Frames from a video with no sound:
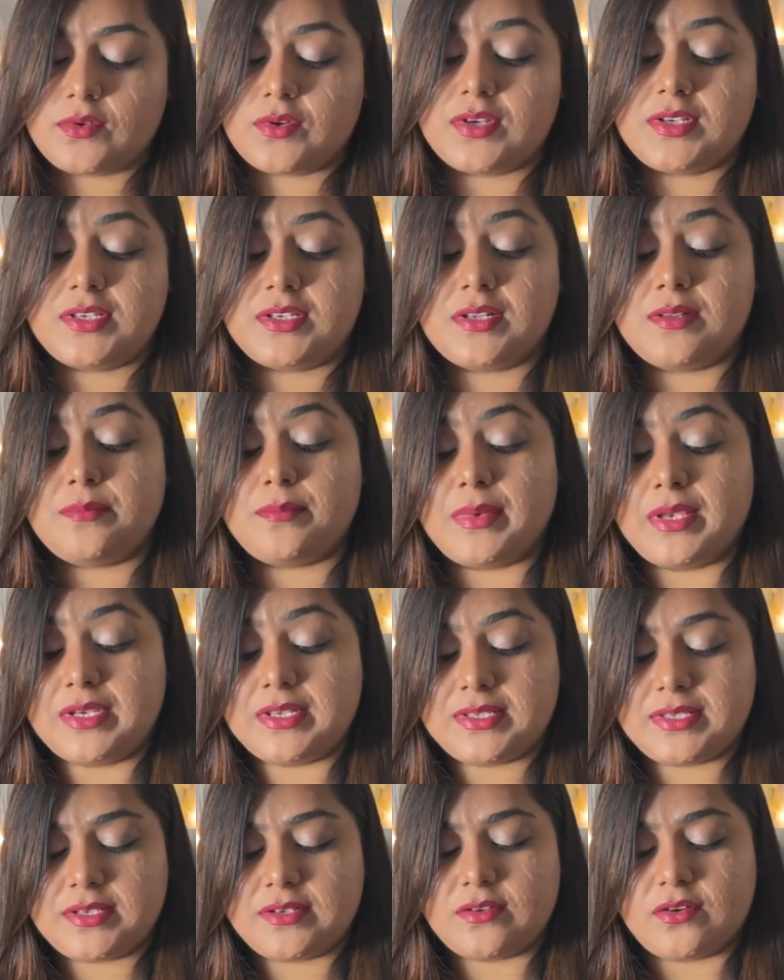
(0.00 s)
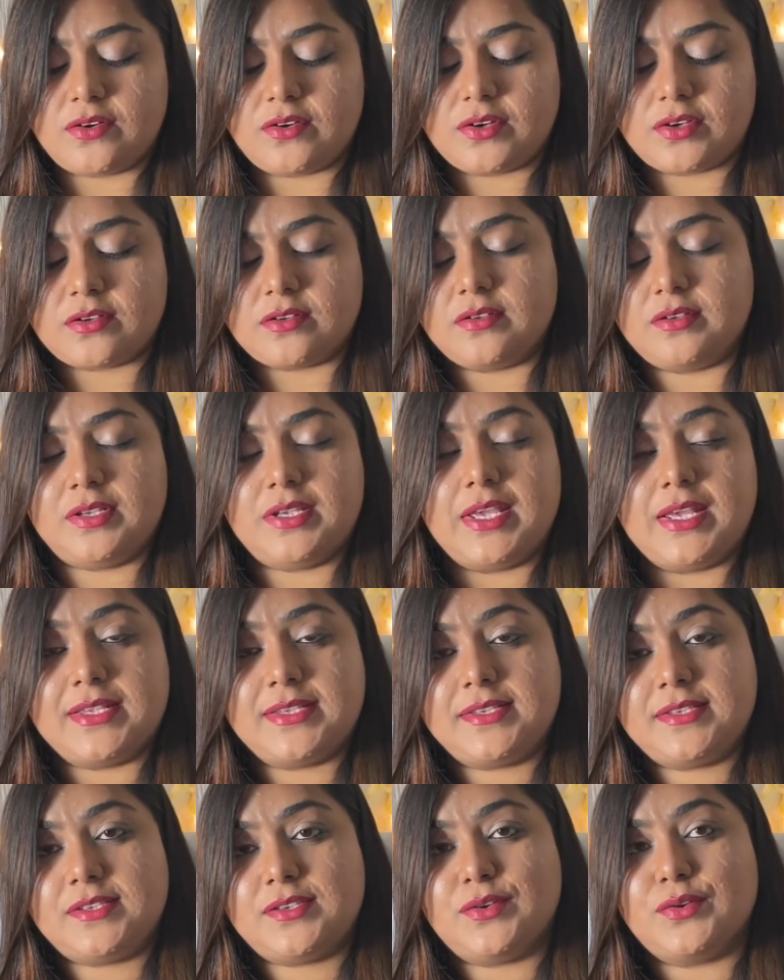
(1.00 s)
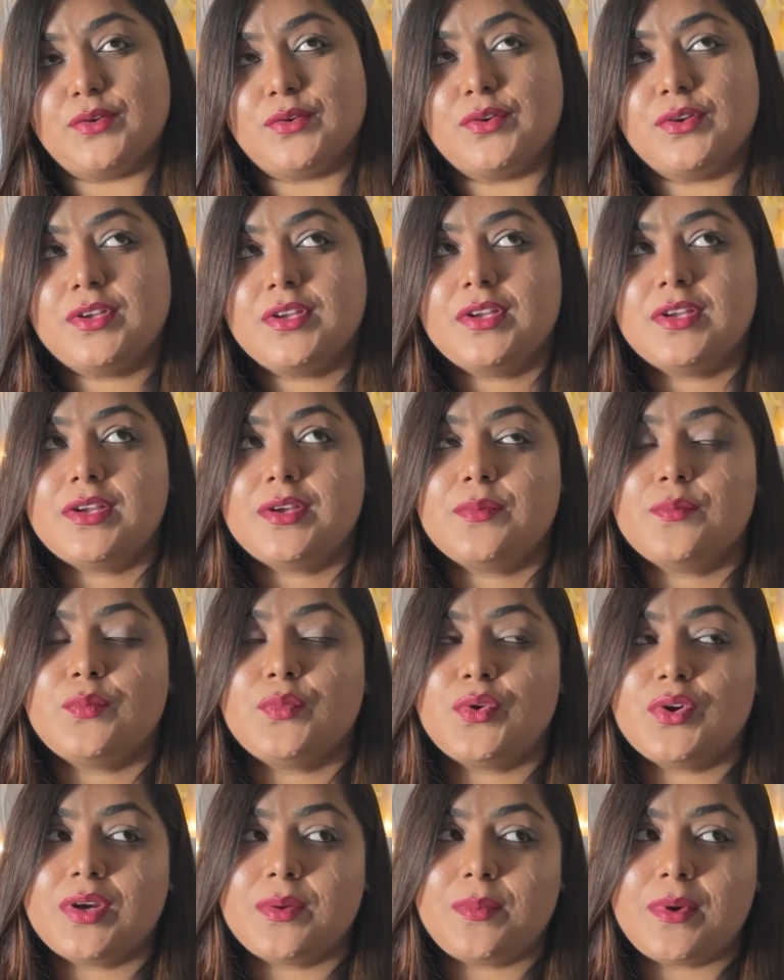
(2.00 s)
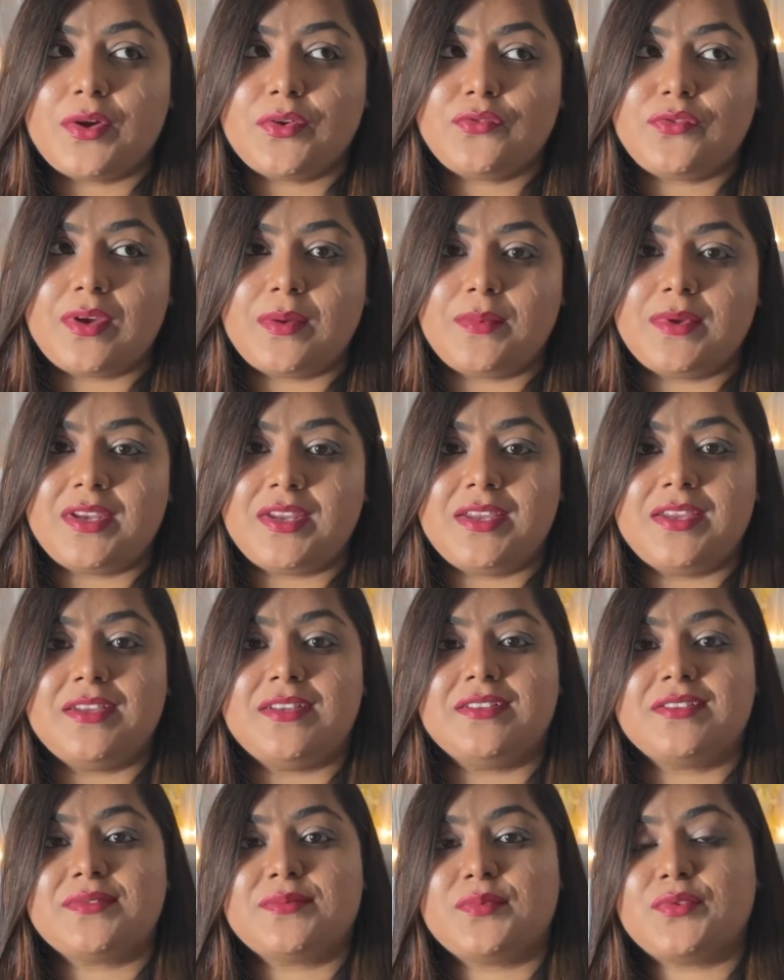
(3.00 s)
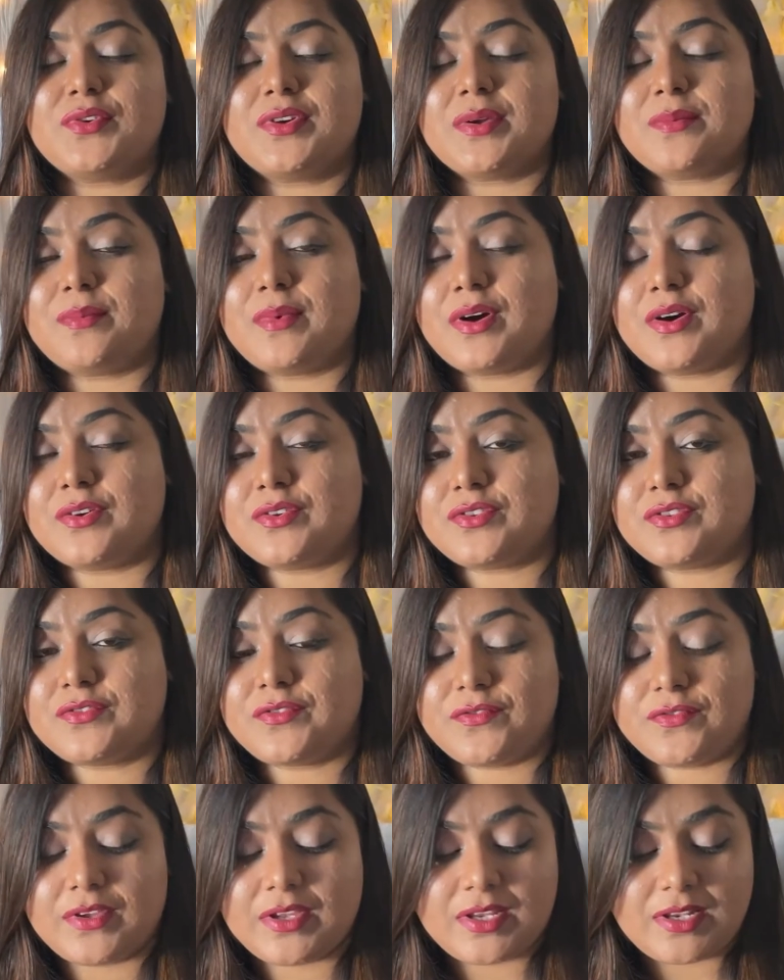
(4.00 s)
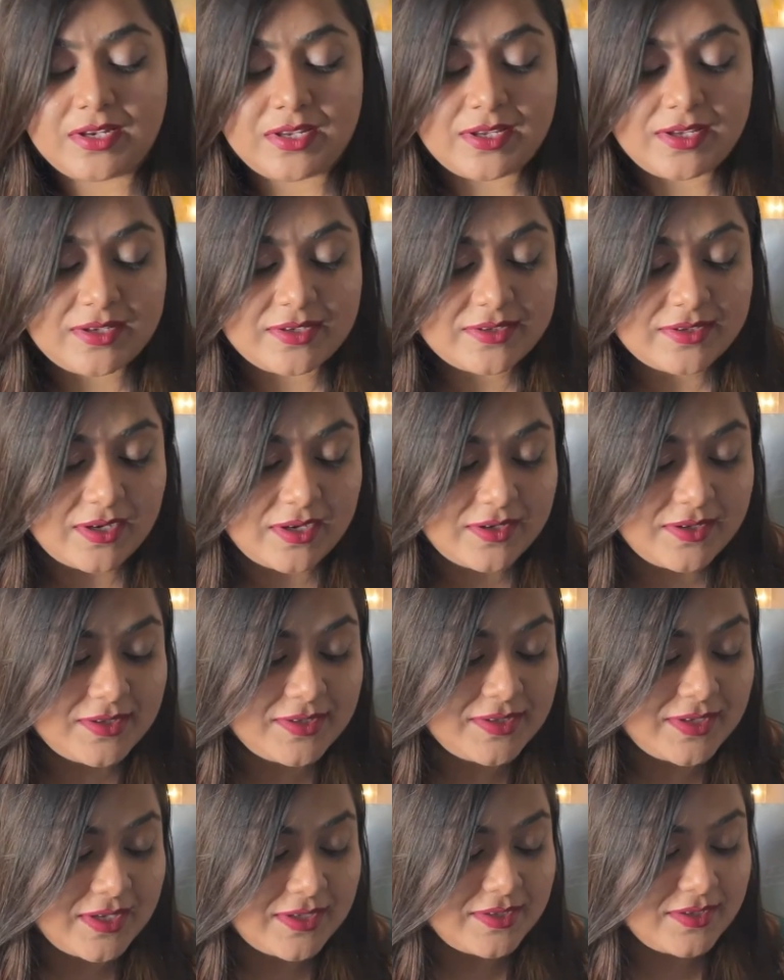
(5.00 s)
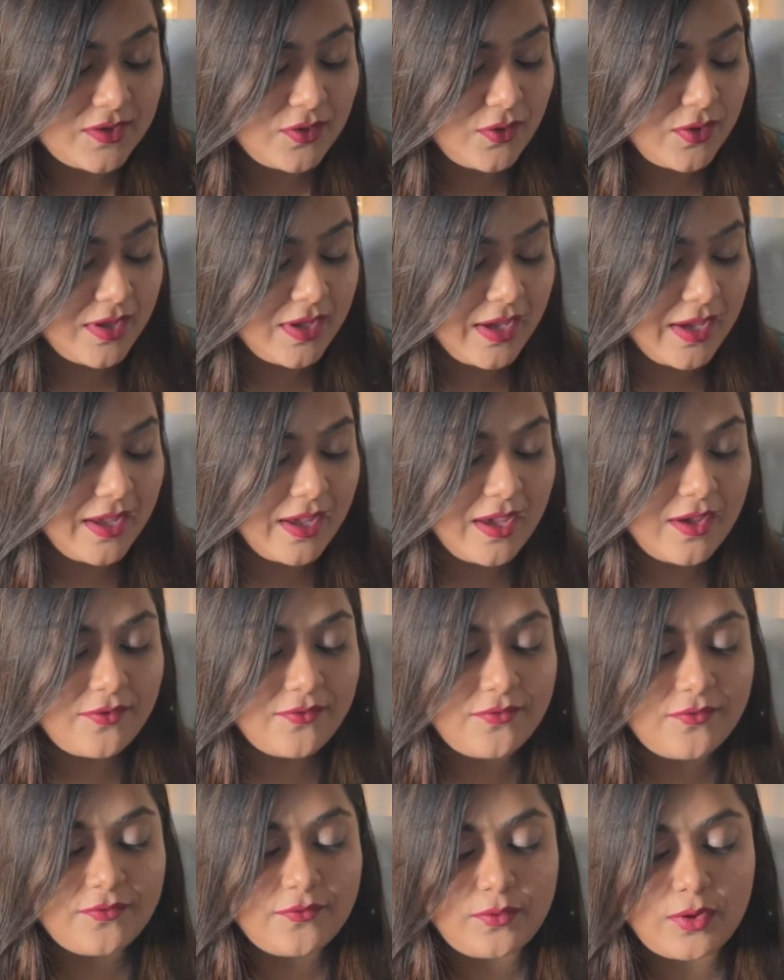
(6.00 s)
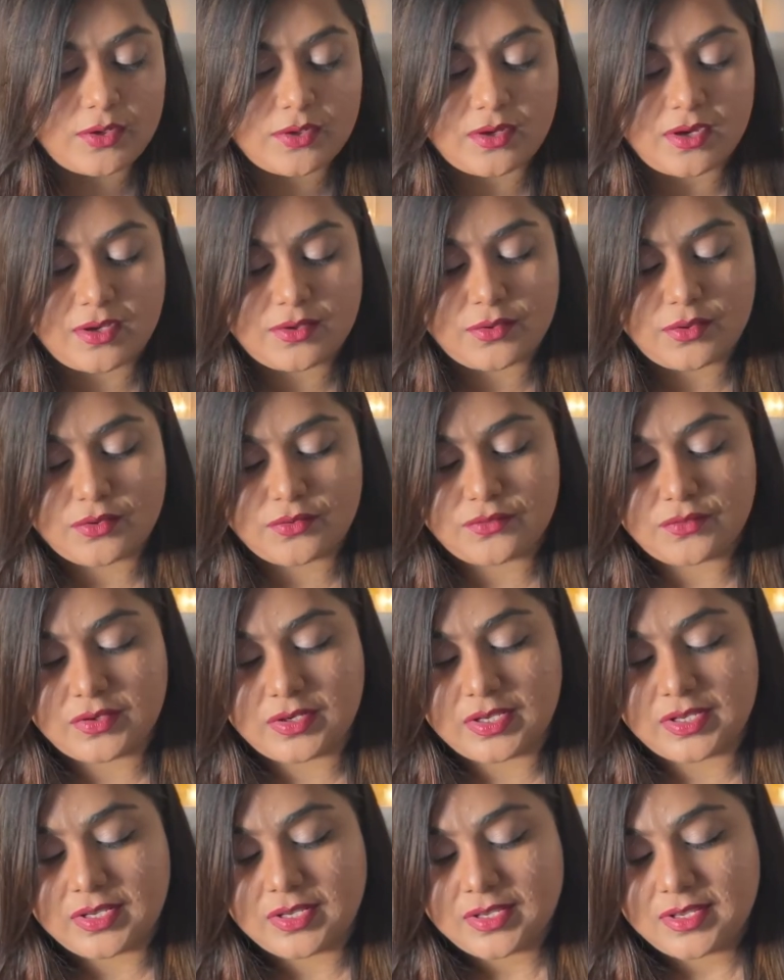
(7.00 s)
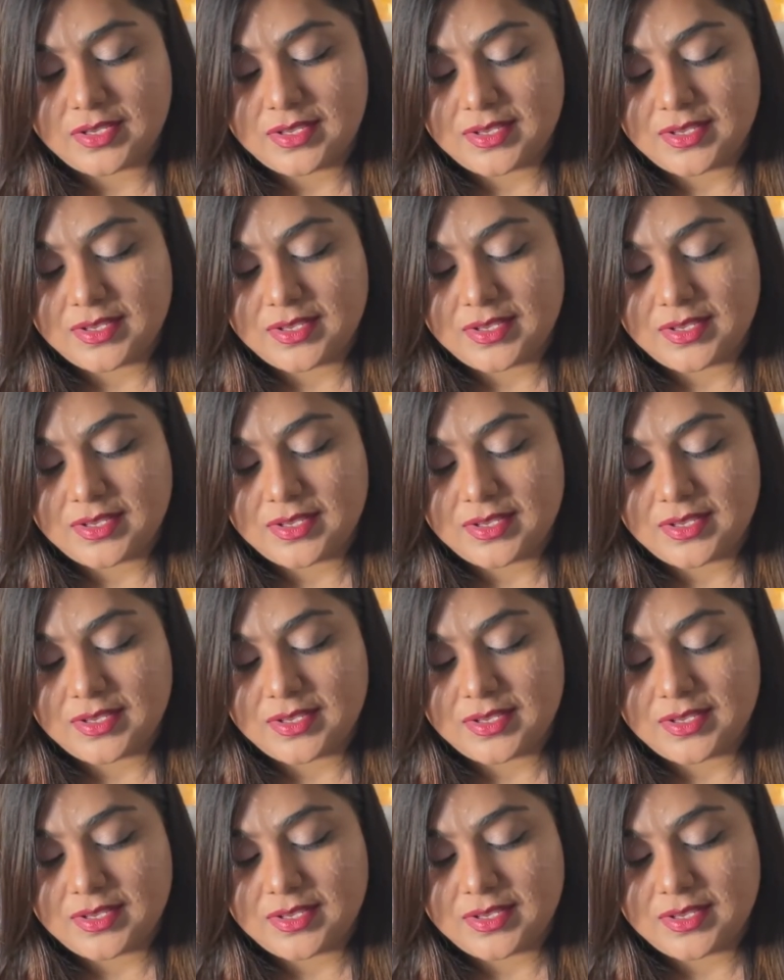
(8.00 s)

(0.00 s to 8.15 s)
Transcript: crystal medicine oracle. Yes, so more about remedies, more about feelings, understands. Okay, I have one card already.